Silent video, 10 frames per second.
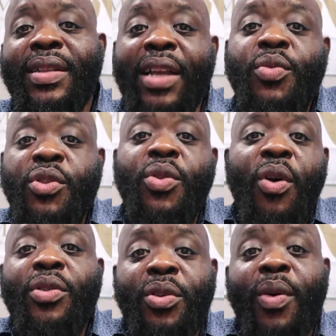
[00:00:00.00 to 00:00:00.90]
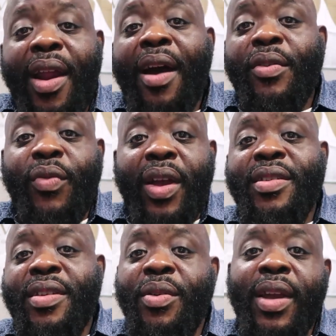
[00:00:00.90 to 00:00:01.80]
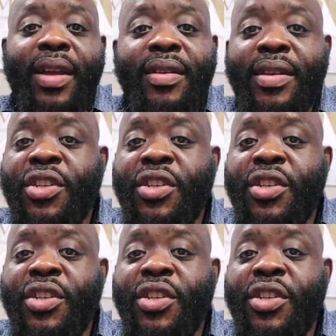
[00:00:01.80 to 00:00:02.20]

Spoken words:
that's what you're gonna do at Aquaventure. You can